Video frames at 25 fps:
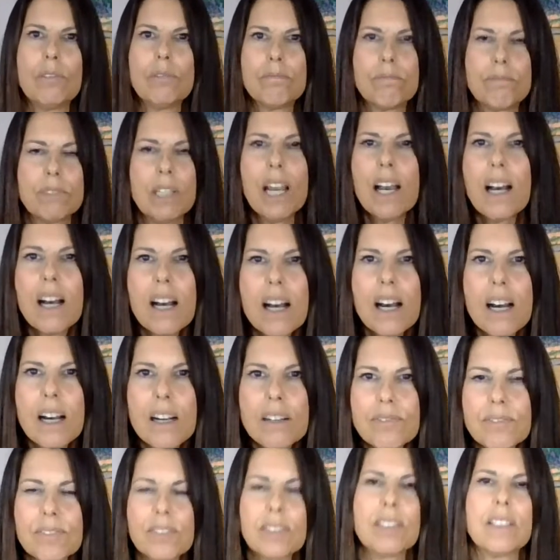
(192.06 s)

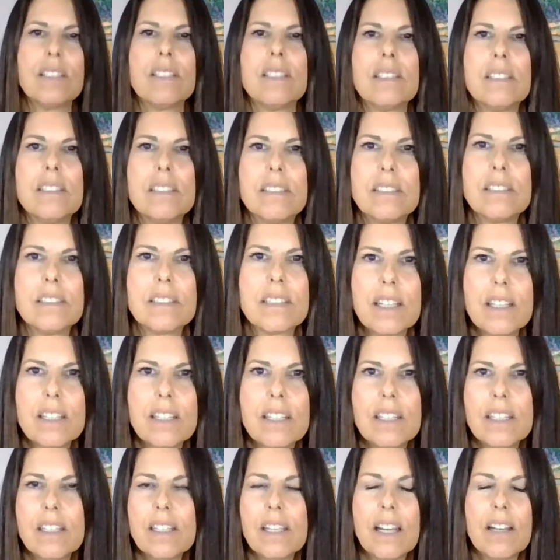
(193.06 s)
tough and
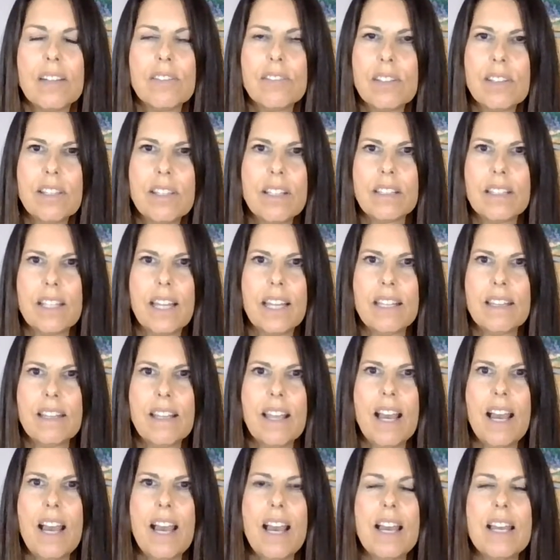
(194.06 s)
everything like
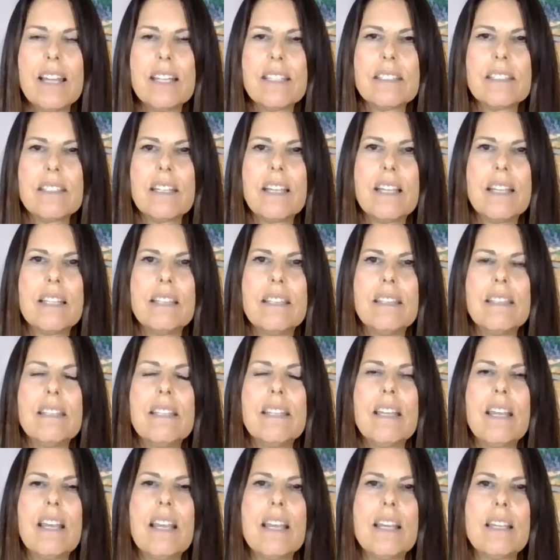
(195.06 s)
that, and
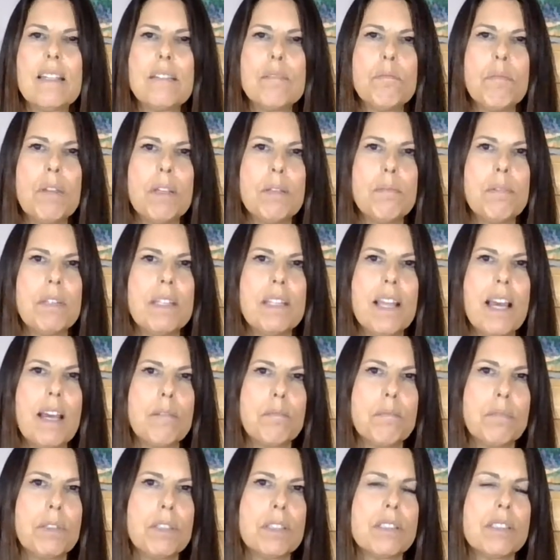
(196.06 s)
then maybe
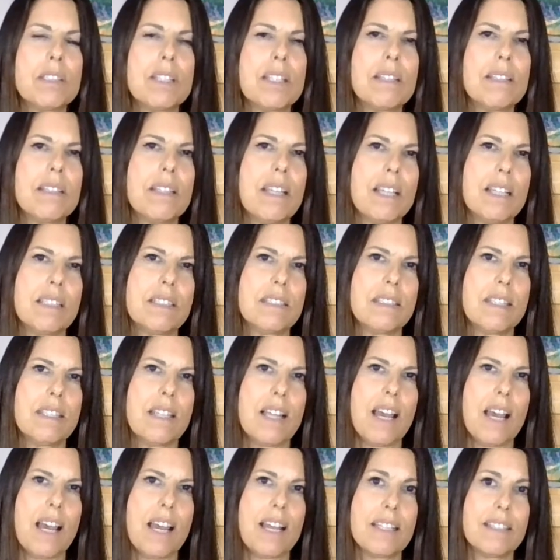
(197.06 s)
that person thinks
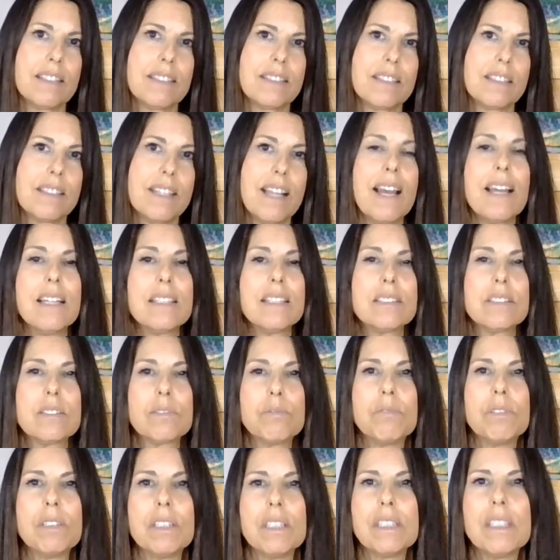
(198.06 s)
that that's
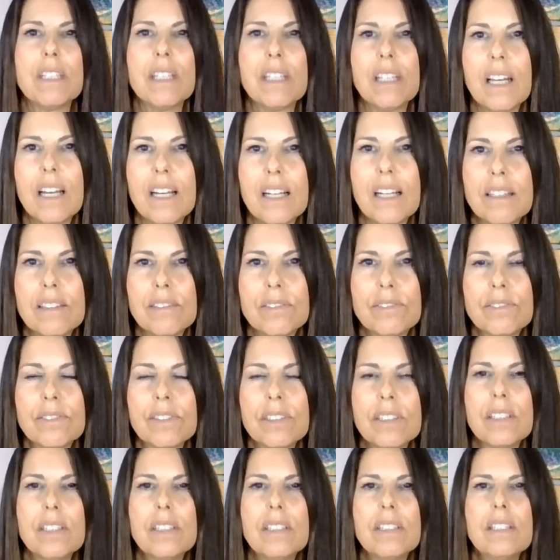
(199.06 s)
really love.
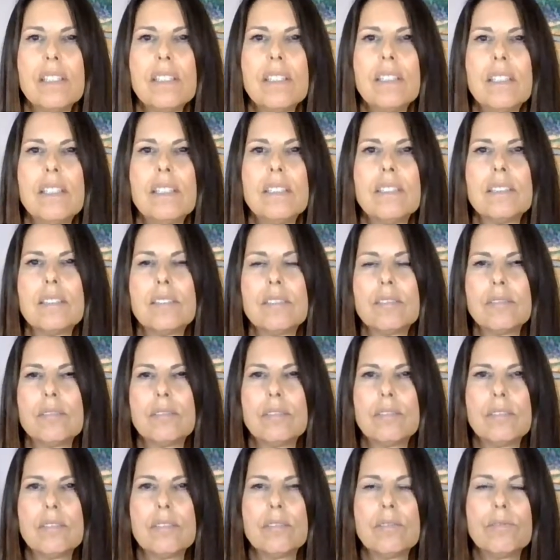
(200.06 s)

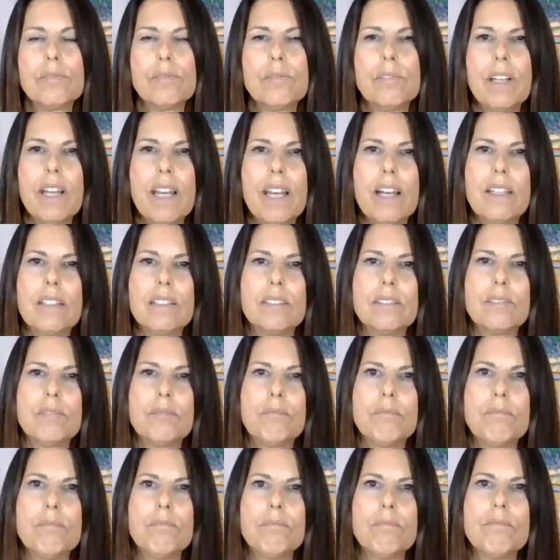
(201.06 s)
Well,
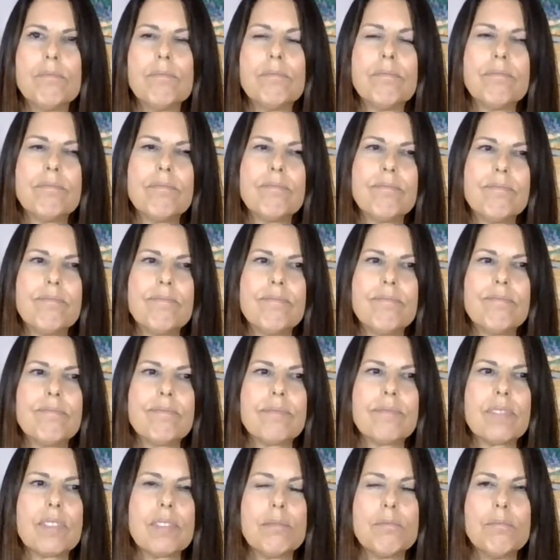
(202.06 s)

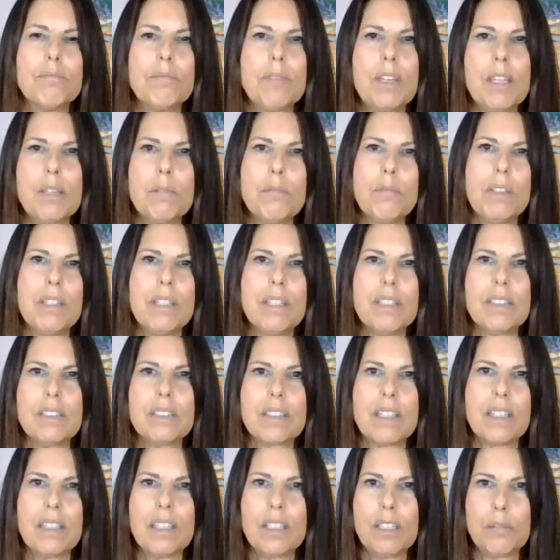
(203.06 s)
maybe
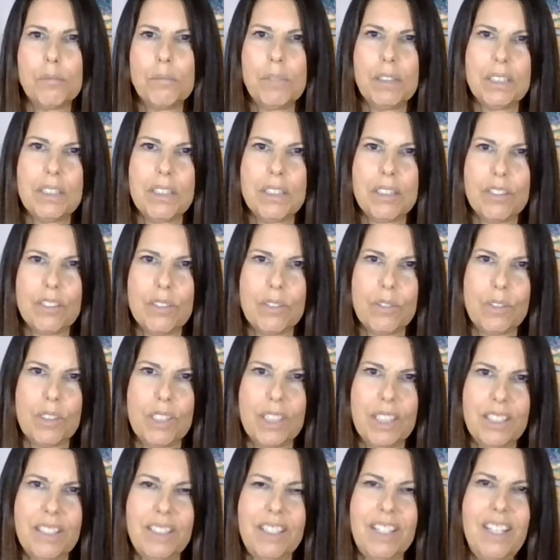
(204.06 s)
it's a little bit distorted.